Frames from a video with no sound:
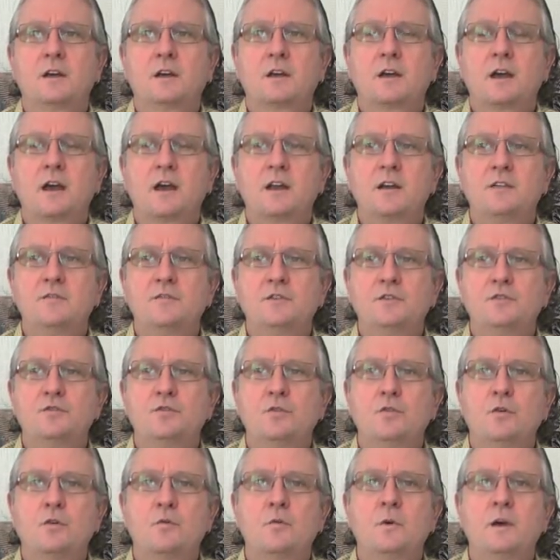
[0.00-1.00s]
kind of a
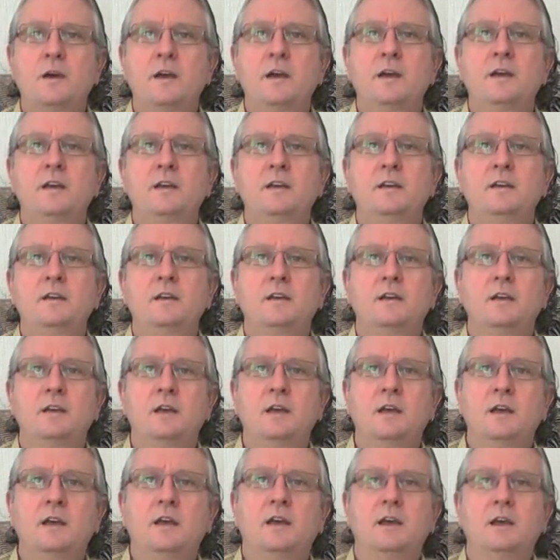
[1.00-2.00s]
doorway
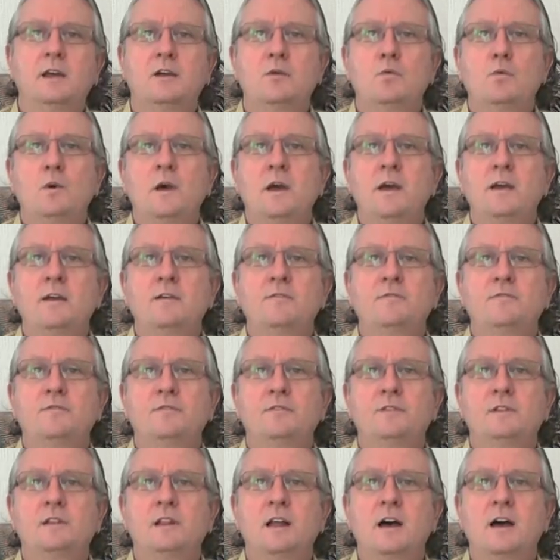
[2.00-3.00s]
and a way
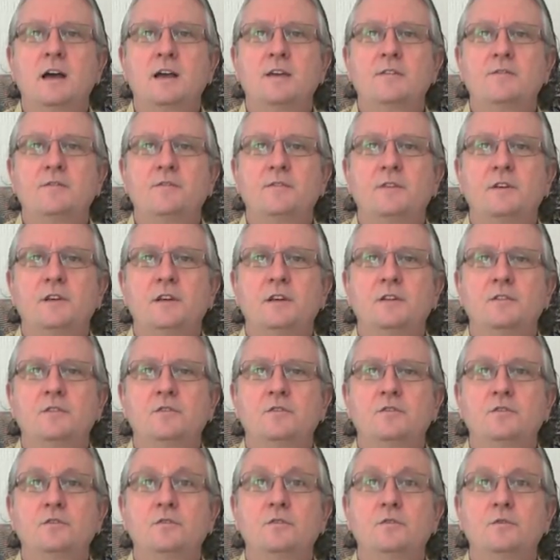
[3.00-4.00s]
of life
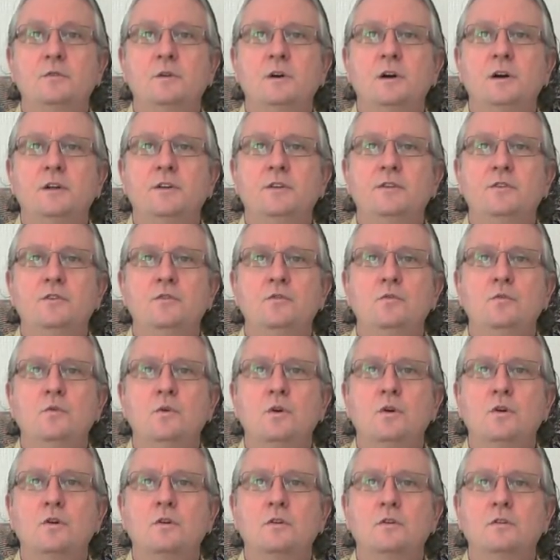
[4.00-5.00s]
into a new
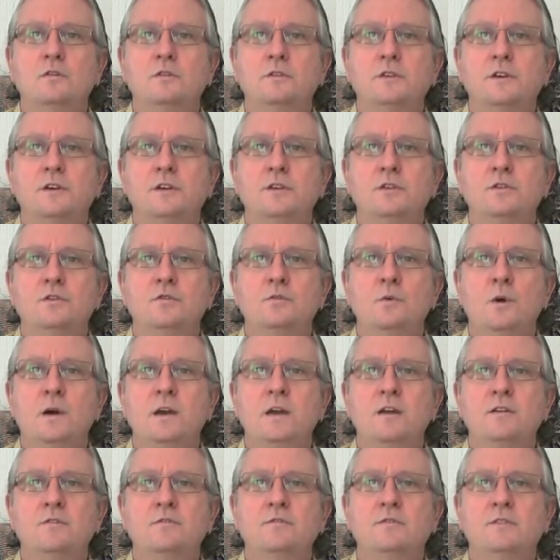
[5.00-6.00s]
world, a new
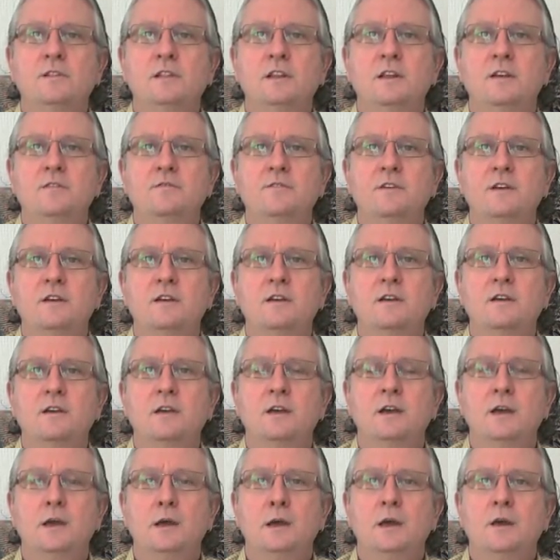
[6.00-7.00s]
way of living
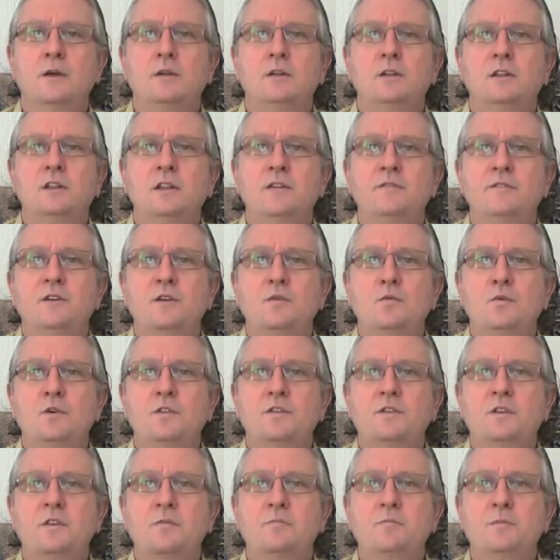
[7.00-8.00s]
living
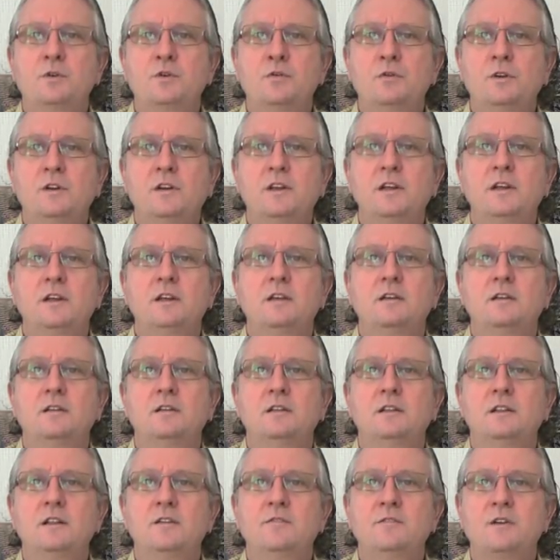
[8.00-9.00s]
with community,
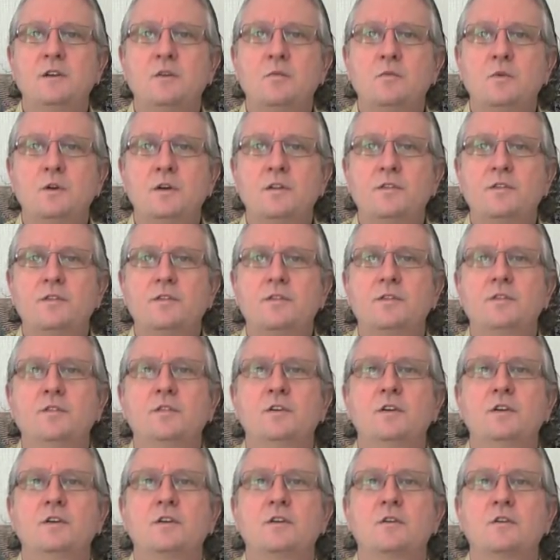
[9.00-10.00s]
living with
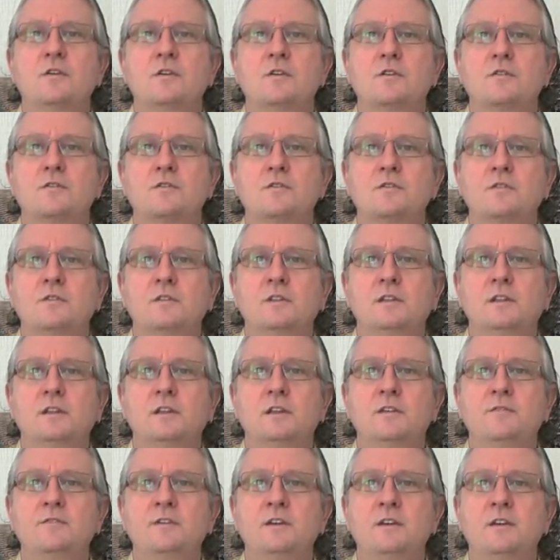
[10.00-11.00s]
the earth,
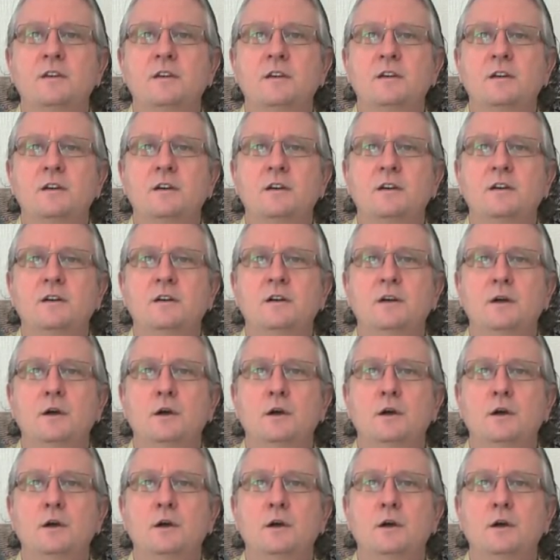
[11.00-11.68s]
living uh,